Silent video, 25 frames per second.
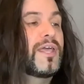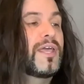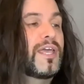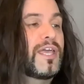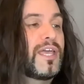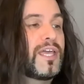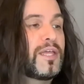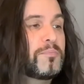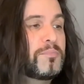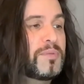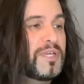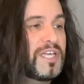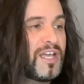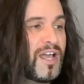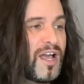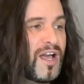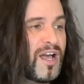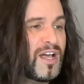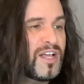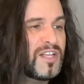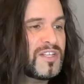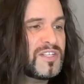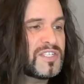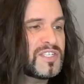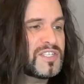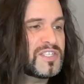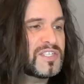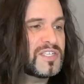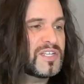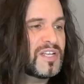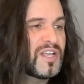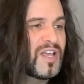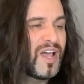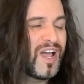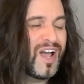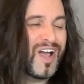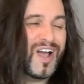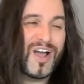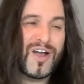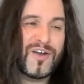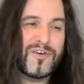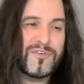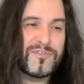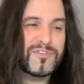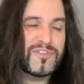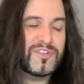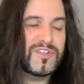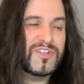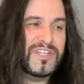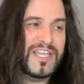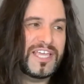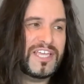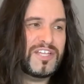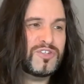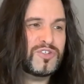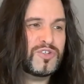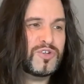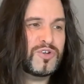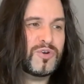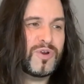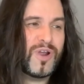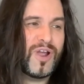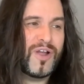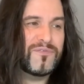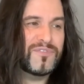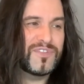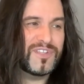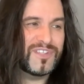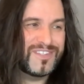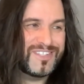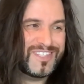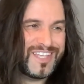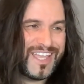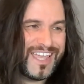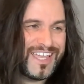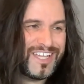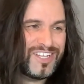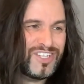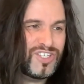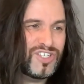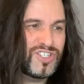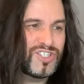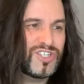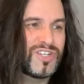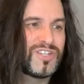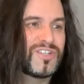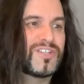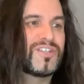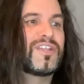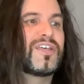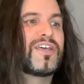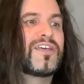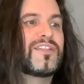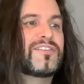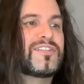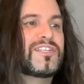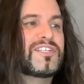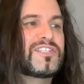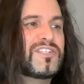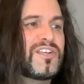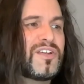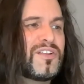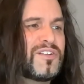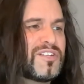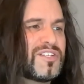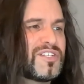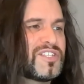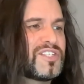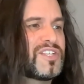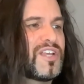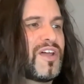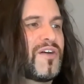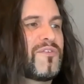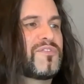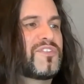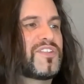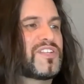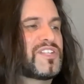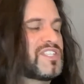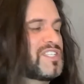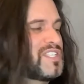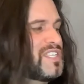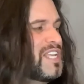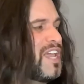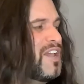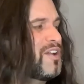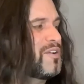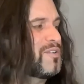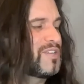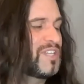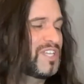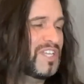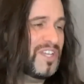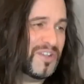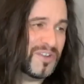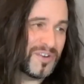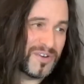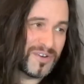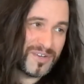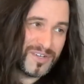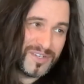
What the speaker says: And because of the nature of the tension, dissonance of the sound here,